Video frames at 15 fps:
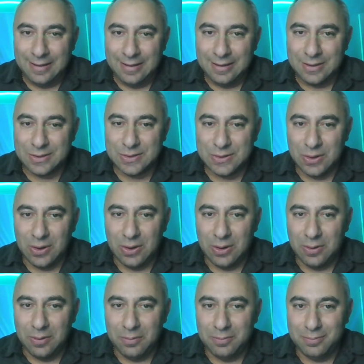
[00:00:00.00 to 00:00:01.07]

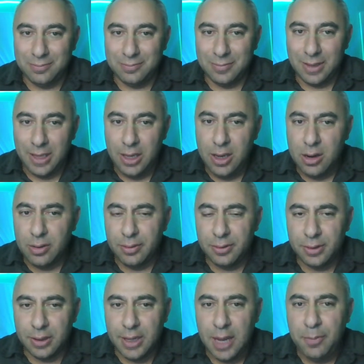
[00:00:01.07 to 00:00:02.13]
So here,
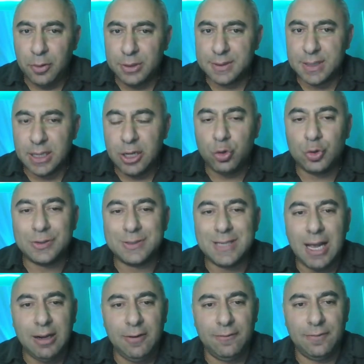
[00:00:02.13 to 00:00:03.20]
Nepo decided to
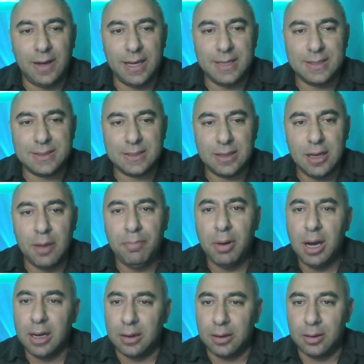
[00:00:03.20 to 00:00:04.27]
sacrifice a
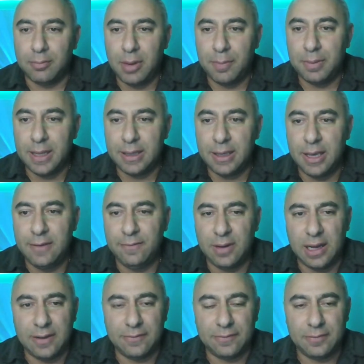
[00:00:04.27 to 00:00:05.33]
pawn by playing a5.